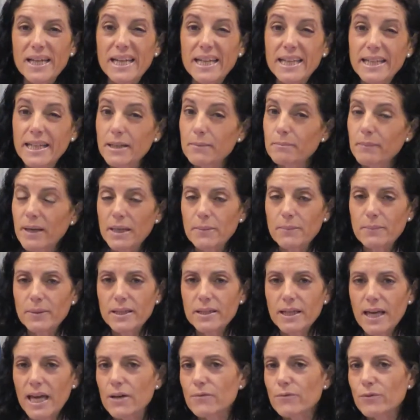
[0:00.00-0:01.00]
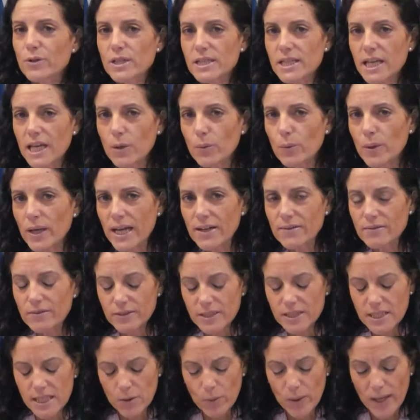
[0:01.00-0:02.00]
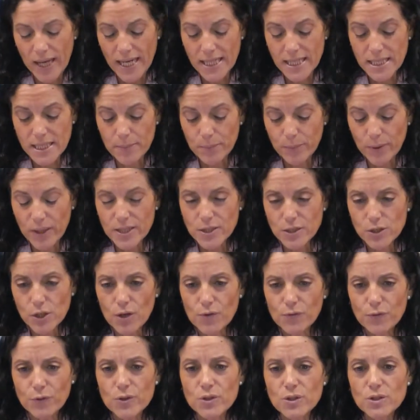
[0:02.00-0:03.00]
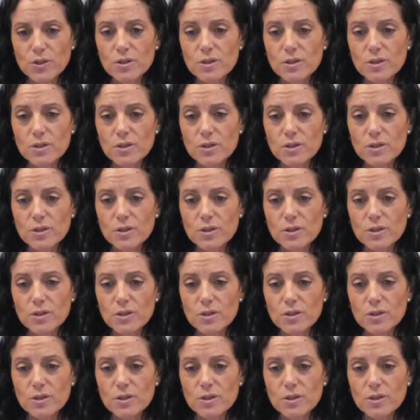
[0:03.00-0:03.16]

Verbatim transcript: maybe every day we have we had a press conference